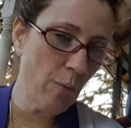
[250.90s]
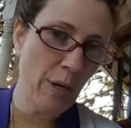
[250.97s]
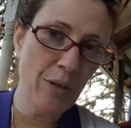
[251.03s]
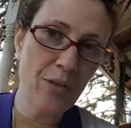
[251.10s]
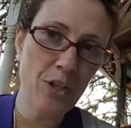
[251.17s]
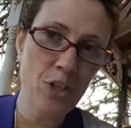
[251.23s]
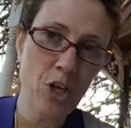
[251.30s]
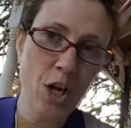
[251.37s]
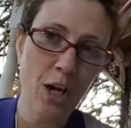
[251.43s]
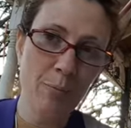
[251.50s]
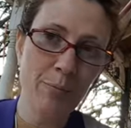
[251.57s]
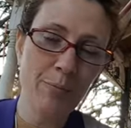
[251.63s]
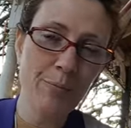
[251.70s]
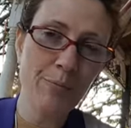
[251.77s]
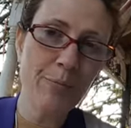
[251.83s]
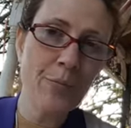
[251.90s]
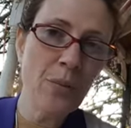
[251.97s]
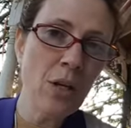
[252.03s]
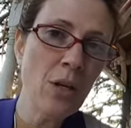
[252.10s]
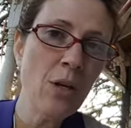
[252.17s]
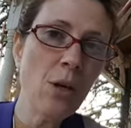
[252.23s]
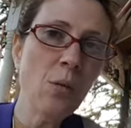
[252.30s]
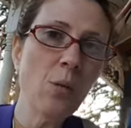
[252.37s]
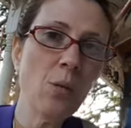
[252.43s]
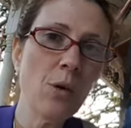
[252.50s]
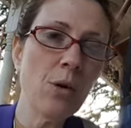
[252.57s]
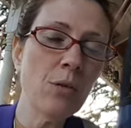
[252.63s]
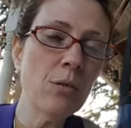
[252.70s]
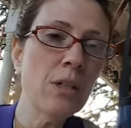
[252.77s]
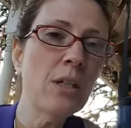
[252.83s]
about the job.
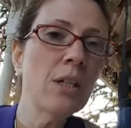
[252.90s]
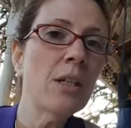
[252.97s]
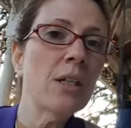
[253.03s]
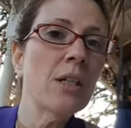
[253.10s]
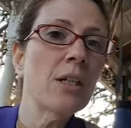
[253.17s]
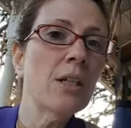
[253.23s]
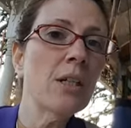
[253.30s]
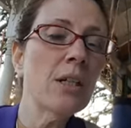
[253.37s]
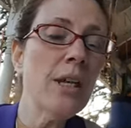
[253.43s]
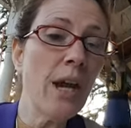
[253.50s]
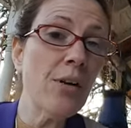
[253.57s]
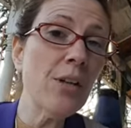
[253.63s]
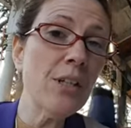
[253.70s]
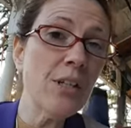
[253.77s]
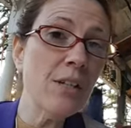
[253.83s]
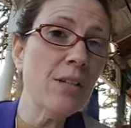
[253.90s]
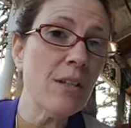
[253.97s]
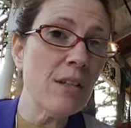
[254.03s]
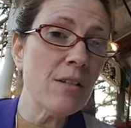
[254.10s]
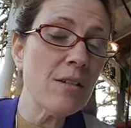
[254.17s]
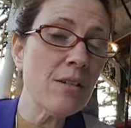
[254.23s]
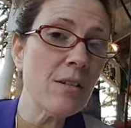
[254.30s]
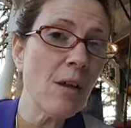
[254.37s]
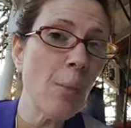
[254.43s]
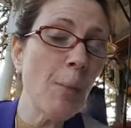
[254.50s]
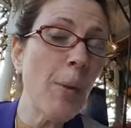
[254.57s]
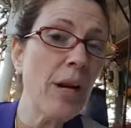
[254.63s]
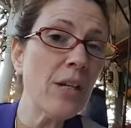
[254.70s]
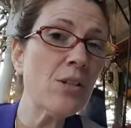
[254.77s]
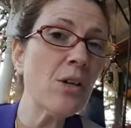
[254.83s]
Well, Gary did this,
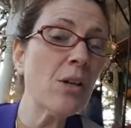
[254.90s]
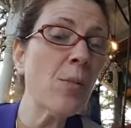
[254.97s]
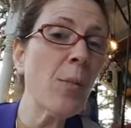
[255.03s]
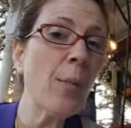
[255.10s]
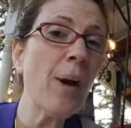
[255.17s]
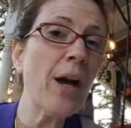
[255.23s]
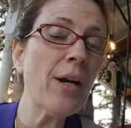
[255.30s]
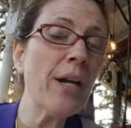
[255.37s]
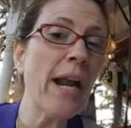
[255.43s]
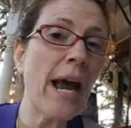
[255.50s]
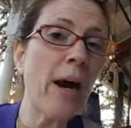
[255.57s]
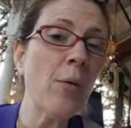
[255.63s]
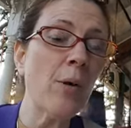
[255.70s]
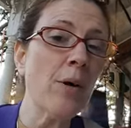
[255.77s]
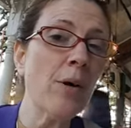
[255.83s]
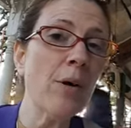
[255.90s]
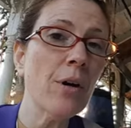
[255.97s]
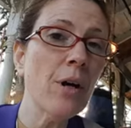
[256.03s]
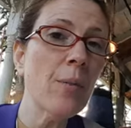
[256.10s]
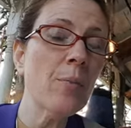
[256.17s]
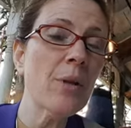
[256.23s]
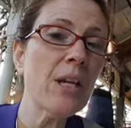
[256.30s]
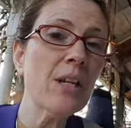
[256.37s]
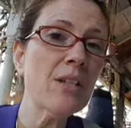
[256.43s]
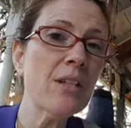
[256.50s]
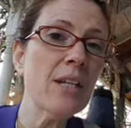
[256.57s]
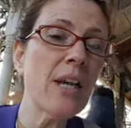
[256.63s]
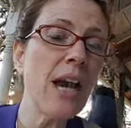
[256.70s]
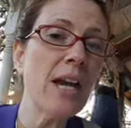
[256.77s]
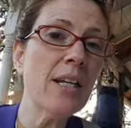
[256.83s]
but it took him about an hour, because
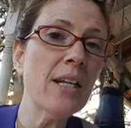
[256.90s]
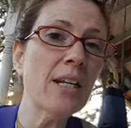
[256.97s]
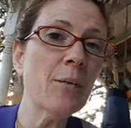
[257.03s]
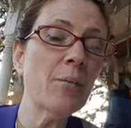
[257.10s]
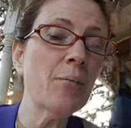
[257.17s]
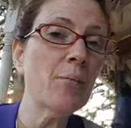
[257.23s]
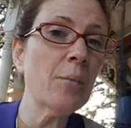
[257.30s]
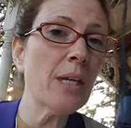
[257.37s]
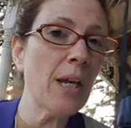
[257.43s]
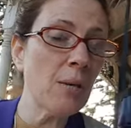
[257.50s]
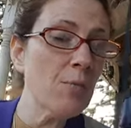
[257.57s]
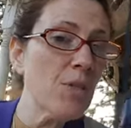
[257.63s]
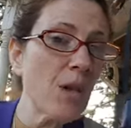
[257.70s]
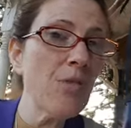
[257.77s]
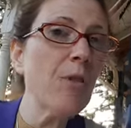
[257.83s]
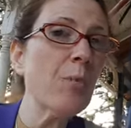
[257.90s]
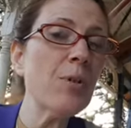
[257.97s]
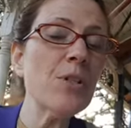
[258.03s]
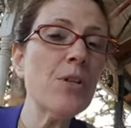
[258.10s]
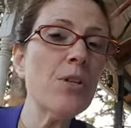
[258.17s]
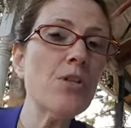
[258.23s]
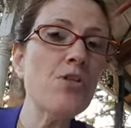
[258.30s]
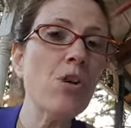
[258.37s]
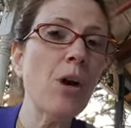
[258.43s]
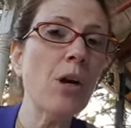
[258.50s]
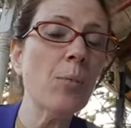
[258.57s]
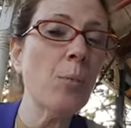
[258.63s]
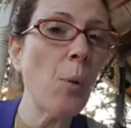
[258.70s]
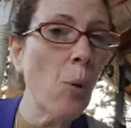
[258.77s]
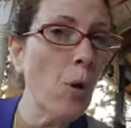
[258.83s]
he had to get himself up into the
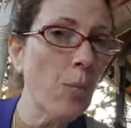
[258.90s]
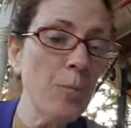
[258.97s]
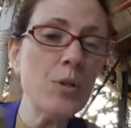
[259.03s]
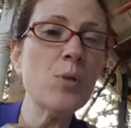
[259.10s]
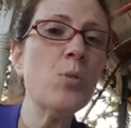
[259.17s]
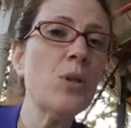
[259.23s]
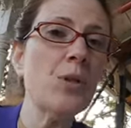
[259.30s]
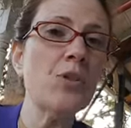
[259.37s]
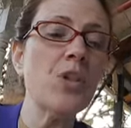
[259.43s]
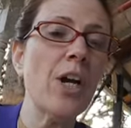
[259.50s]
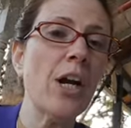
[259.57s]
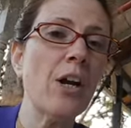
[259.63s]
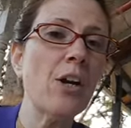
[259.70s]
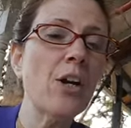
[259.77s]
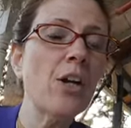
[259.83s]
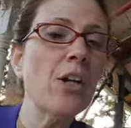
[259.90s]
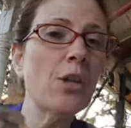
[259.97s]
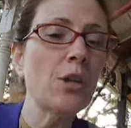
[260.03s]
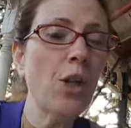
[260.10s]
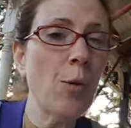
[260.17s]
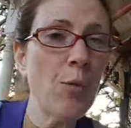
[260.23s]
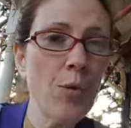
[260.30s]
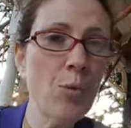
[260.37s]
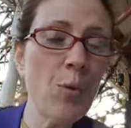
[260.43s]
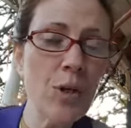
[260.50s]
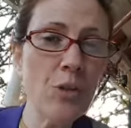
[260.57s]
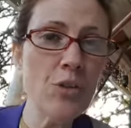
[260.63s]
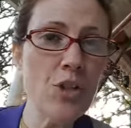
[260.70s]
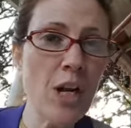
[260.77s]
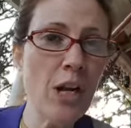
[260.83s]
truck, pull up his wheelchair, lower the
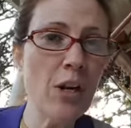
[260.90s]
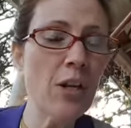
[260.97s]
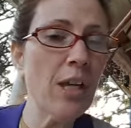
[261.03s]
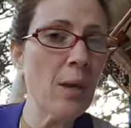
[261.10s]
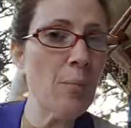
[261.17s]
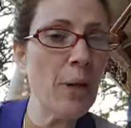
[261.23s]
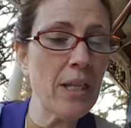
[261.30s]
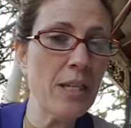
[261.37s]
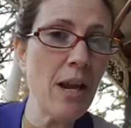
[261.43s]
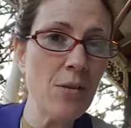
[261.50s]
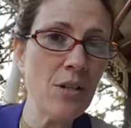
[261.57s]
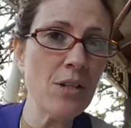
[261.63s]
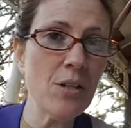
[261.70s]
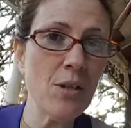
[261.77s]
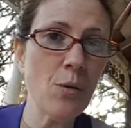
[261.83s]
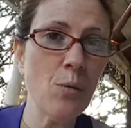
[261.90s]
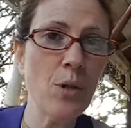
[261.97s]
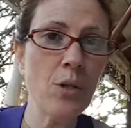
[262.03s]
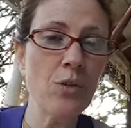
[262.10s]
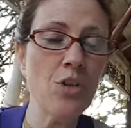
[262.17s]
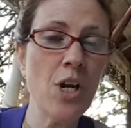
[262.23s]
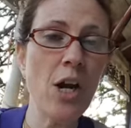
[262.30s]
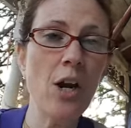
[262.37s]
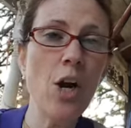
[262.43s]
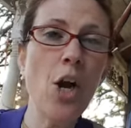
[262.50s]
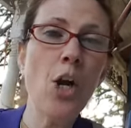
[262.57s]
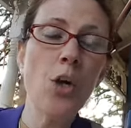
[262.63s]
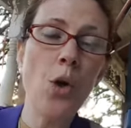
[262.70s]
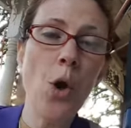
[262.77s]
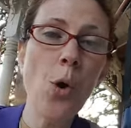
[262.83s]
wheelchair, get back down into the wheelchair,
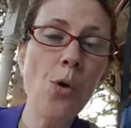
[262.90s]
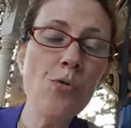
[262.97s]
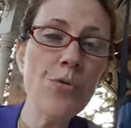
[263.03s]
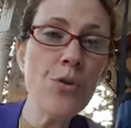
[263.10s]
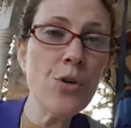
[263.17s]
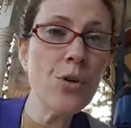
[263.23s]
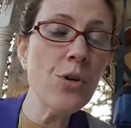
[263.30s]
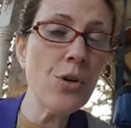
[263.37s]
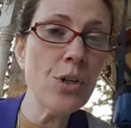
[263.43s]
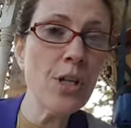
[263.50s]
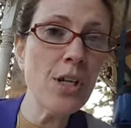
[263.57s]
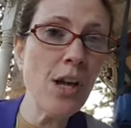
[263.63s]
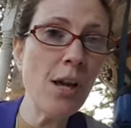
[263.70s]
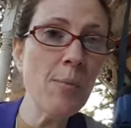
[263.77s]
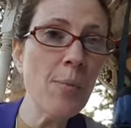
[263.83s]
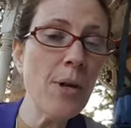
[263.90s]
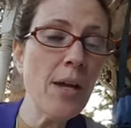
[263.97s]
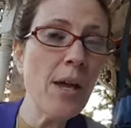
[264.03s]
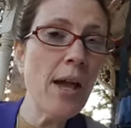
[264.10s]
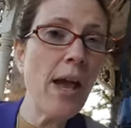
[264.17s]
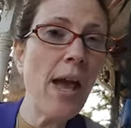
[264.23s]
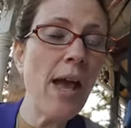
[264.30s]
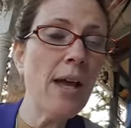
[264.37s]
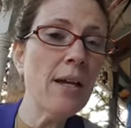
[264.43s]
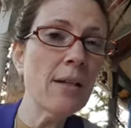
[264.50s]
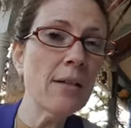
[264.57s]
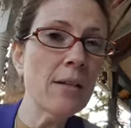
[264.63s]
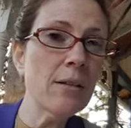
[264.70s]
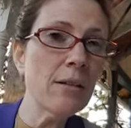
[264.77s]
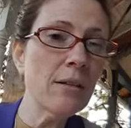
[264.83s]
go over and hook it up,
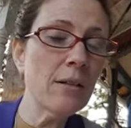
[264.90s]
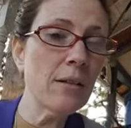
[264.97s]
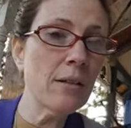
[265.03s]
and